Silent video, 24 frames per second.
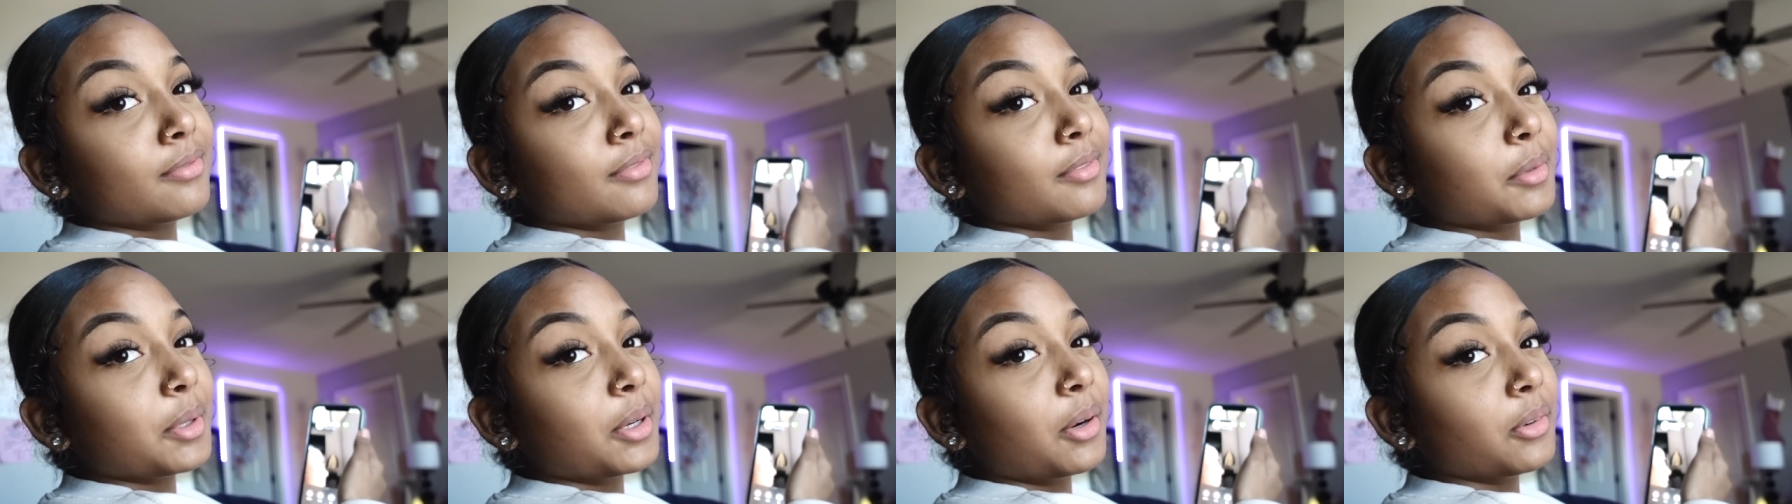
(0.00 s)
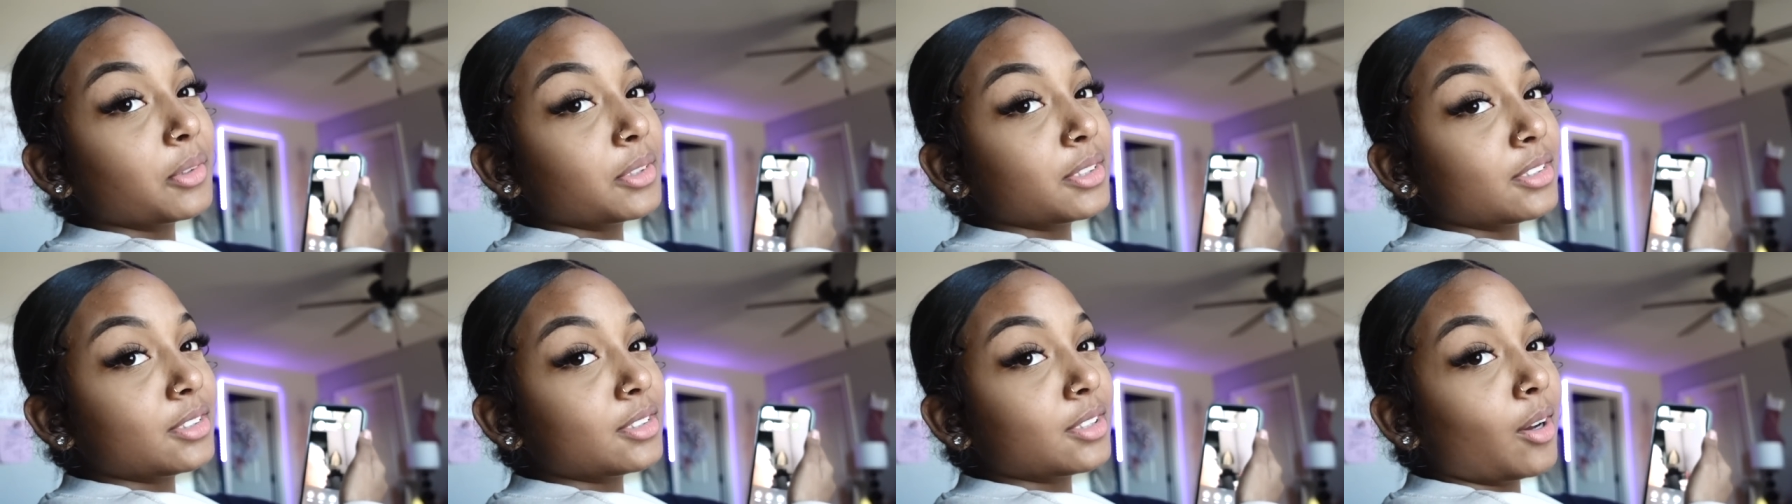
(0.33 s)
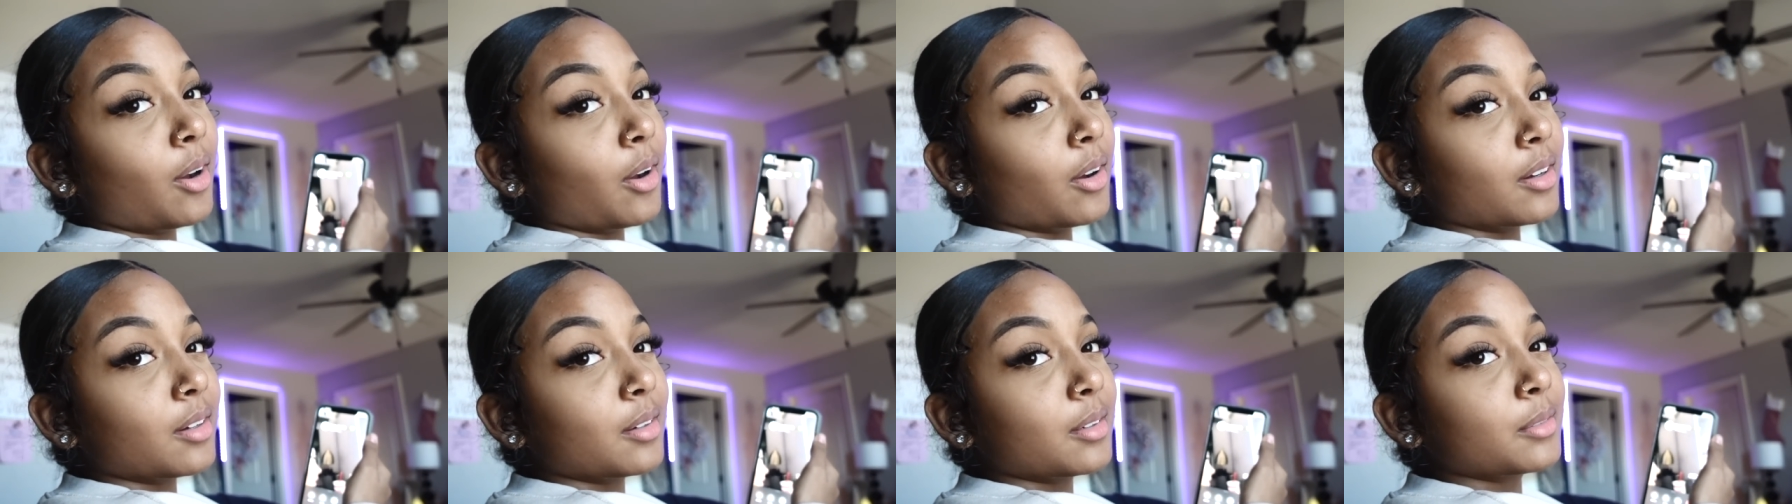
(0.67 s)
We don't just
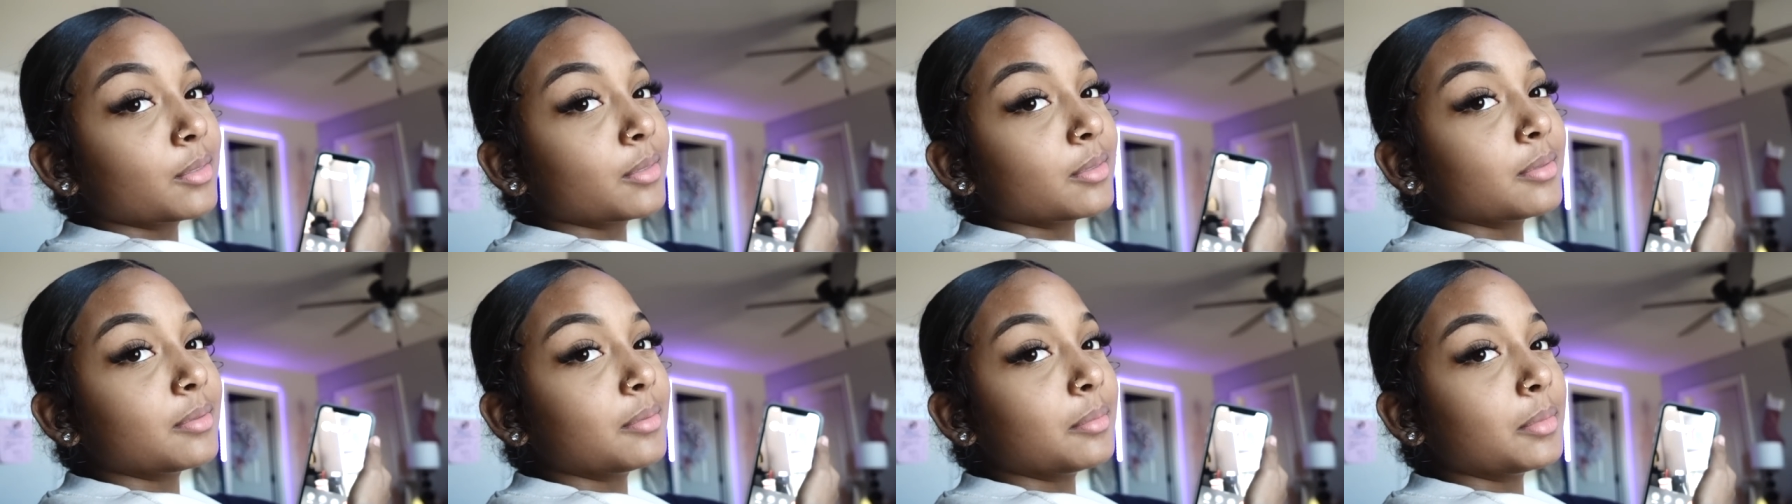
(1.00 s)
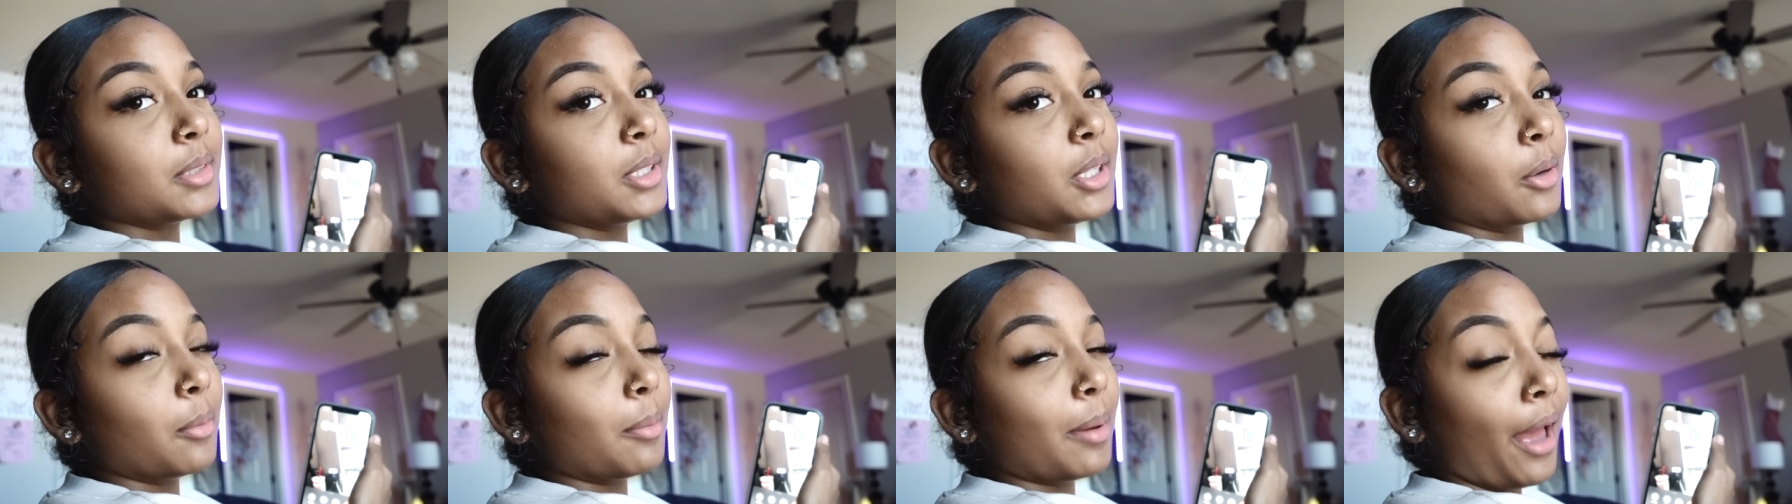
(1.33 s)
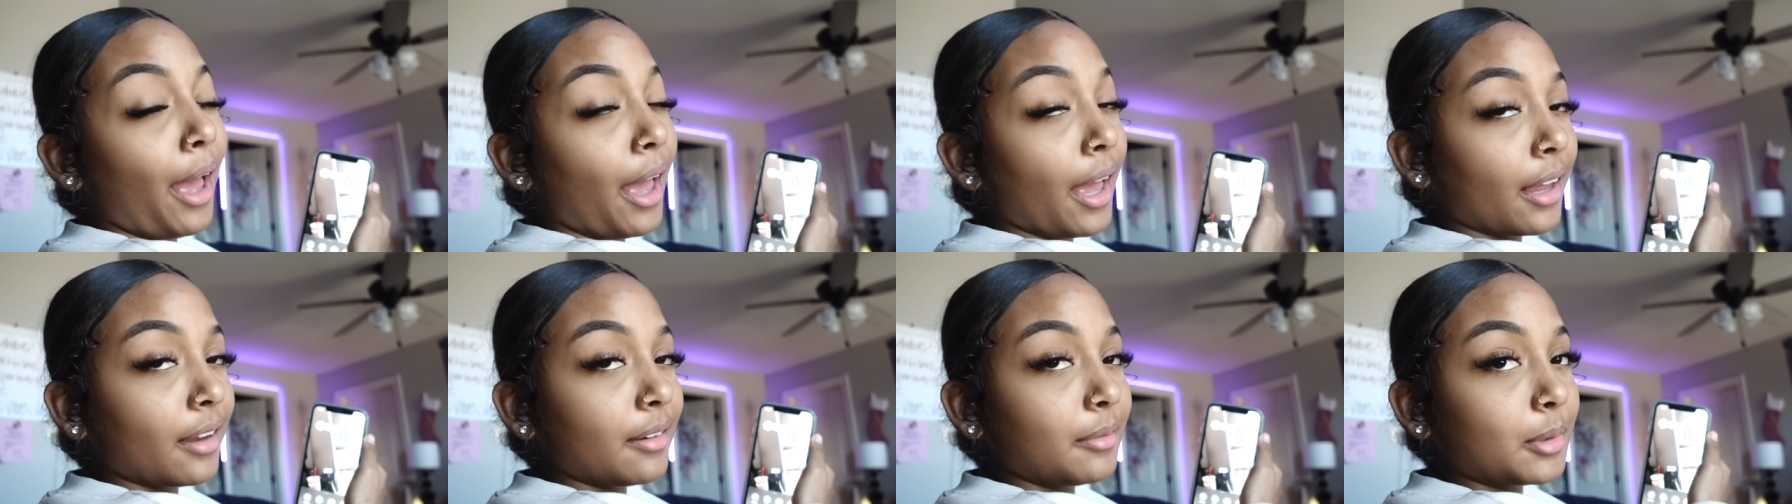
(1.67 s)
talk, you know,
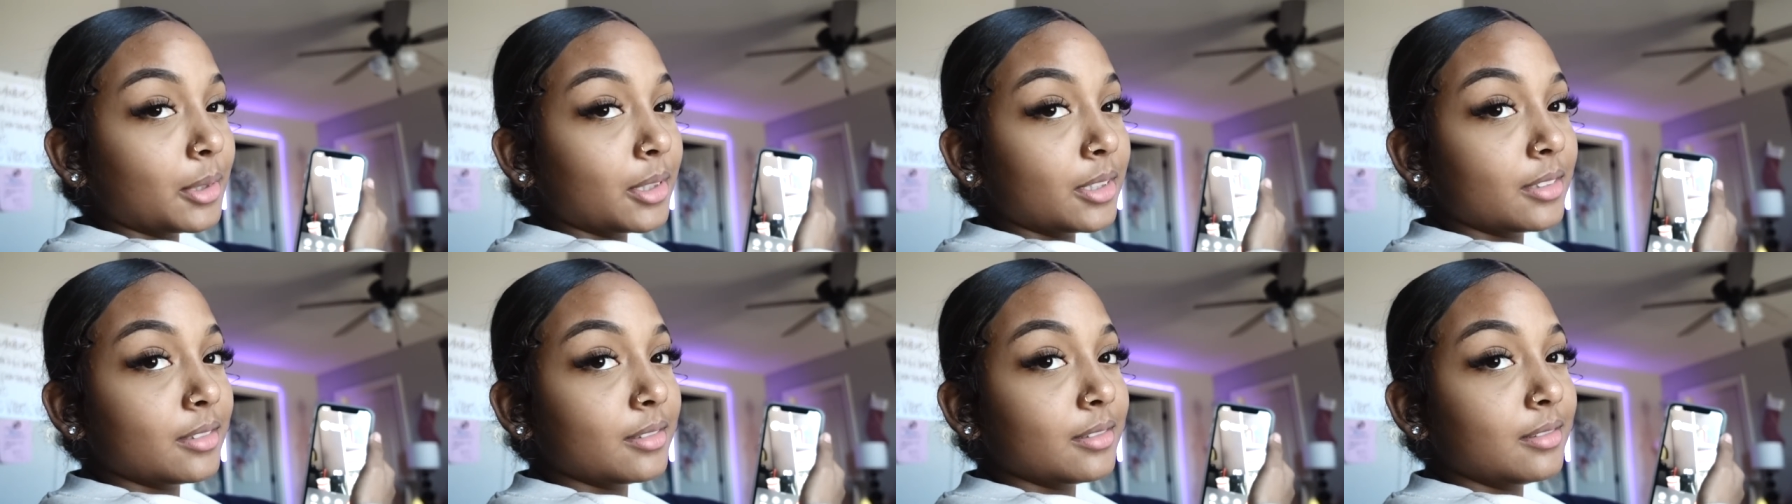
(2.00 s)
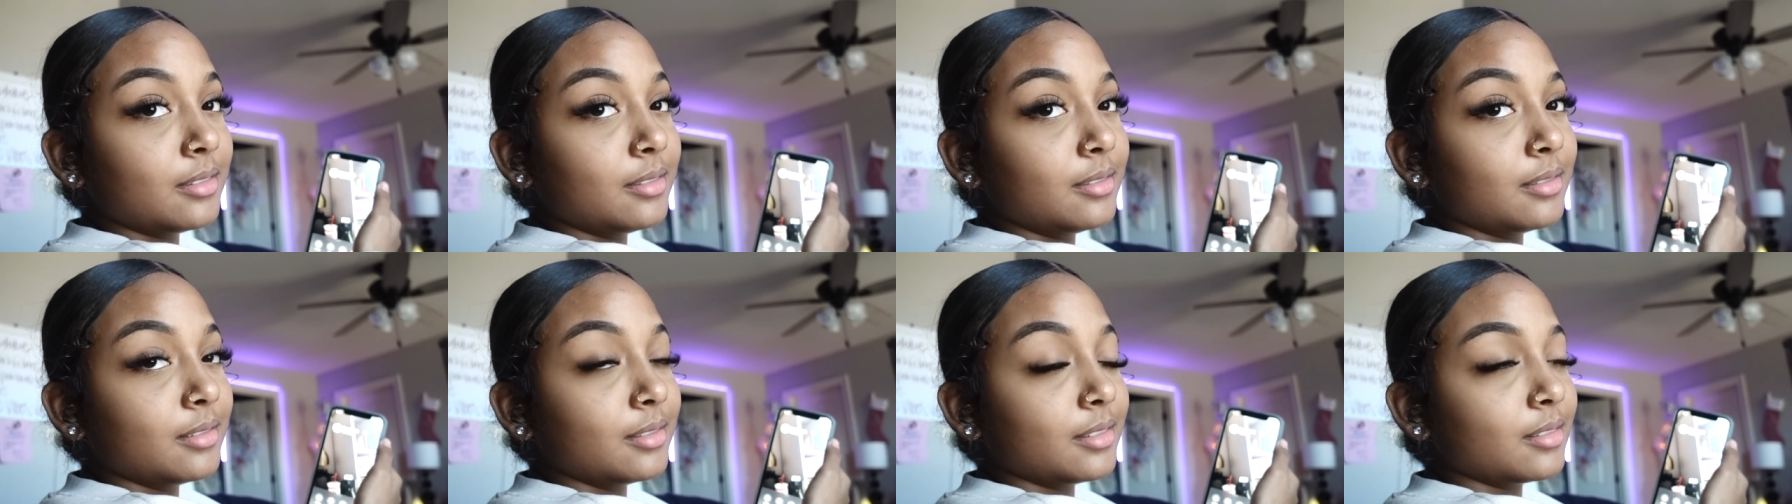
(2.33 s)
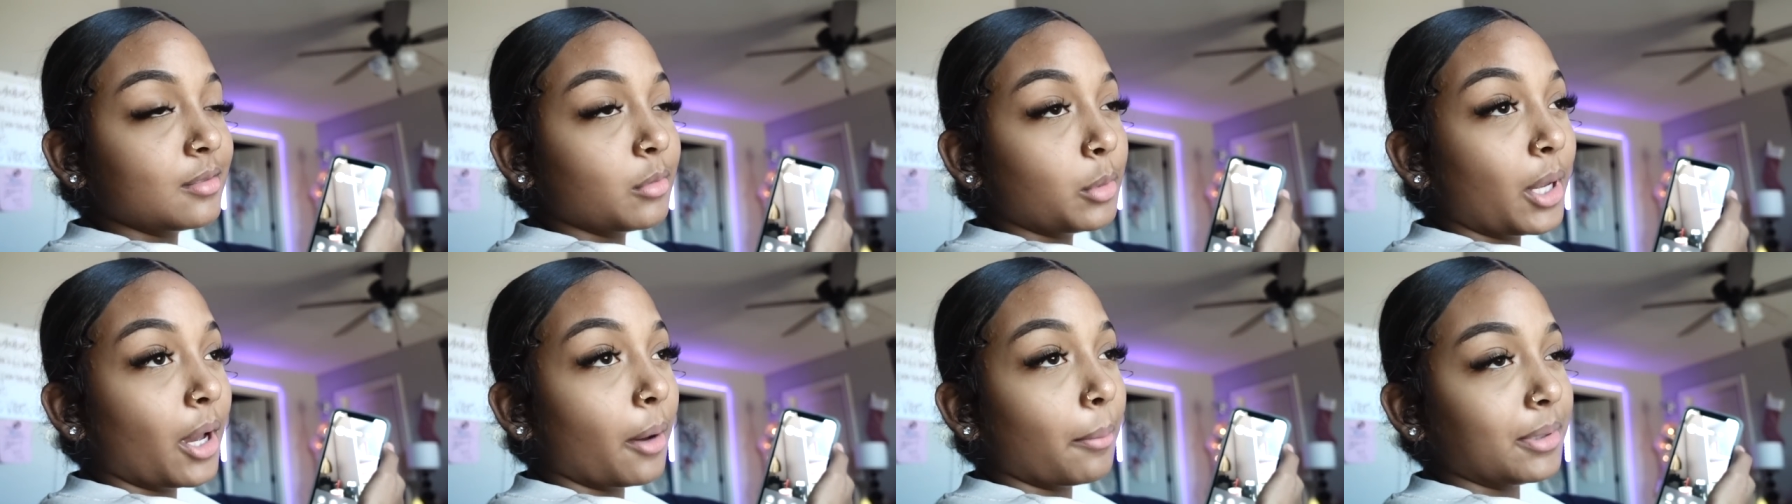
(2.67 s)
bad, but
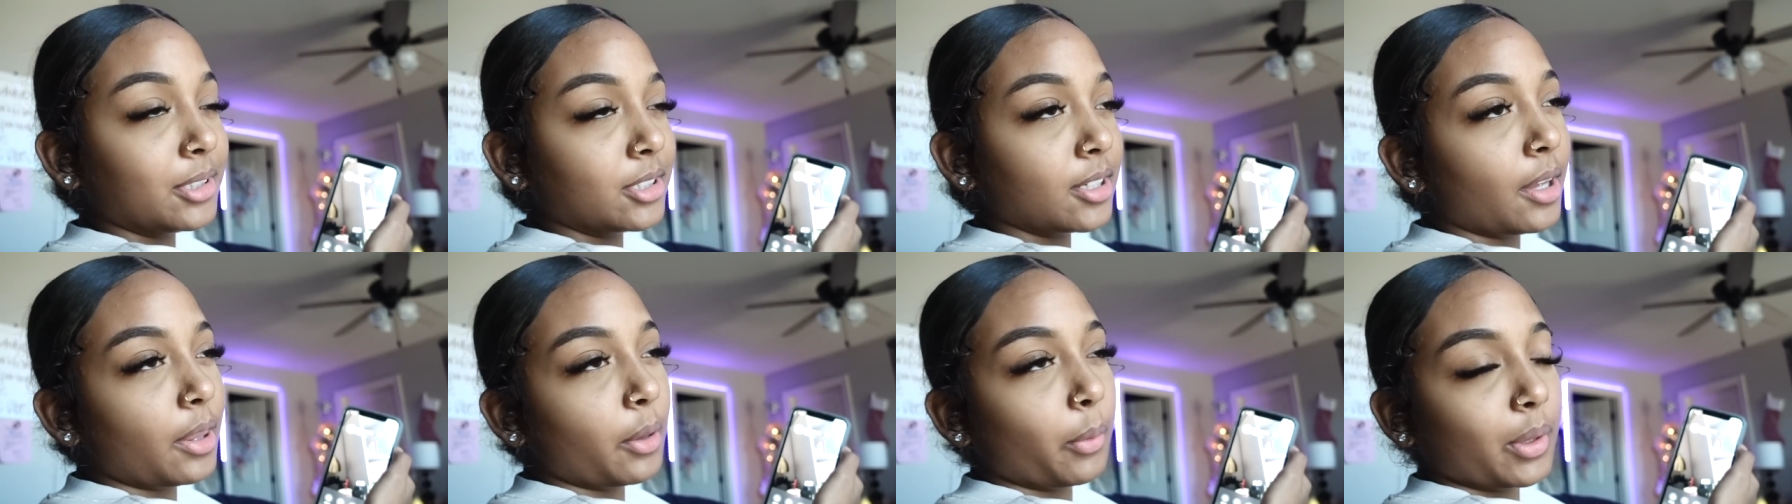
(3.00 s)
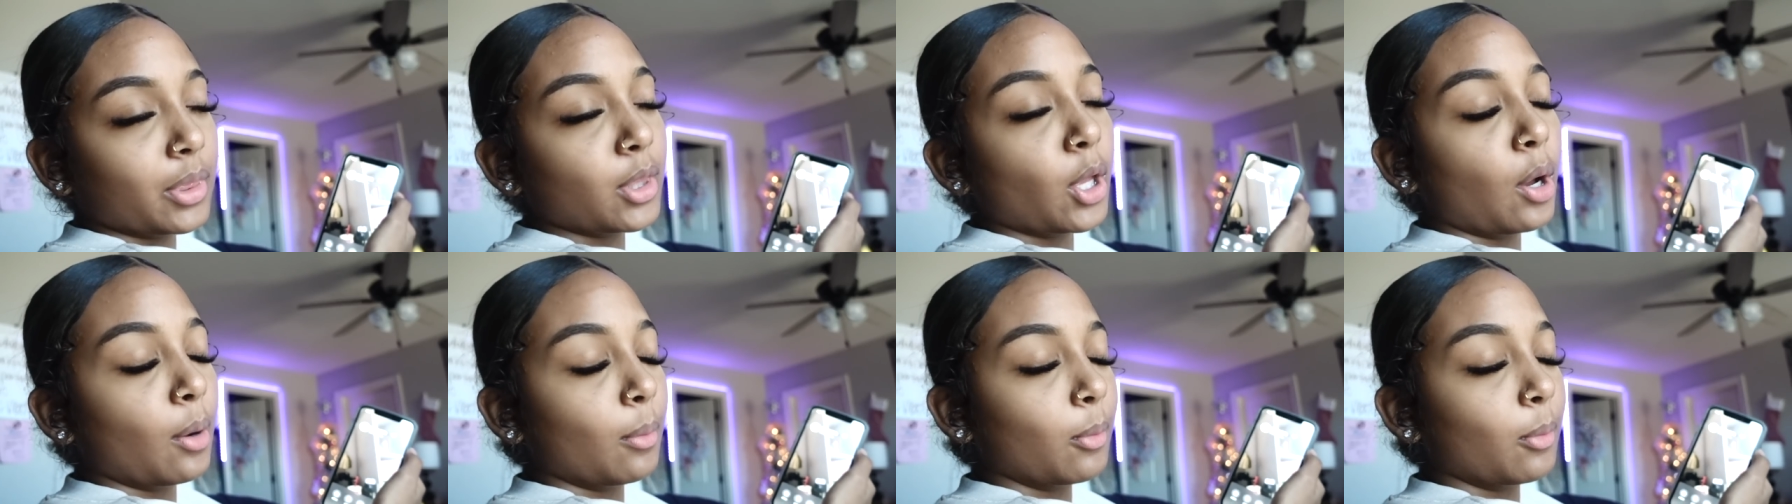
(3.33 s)
we help each other with all